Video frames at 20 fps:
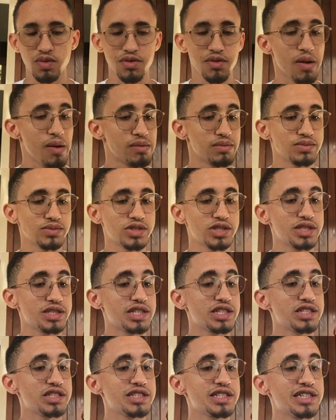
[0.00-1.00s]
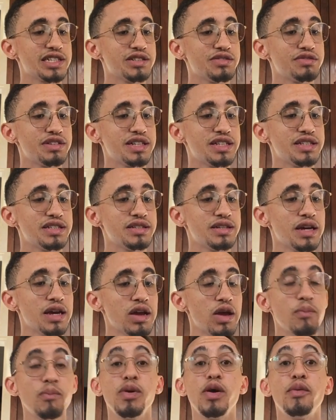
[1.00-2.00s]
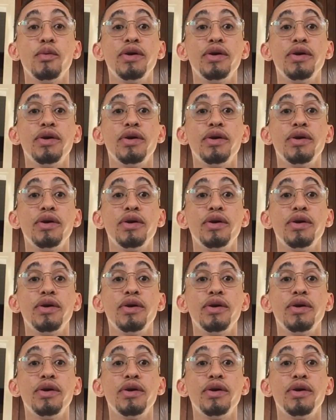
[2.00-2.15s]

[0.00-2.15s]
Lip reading: I'd like to get invited. But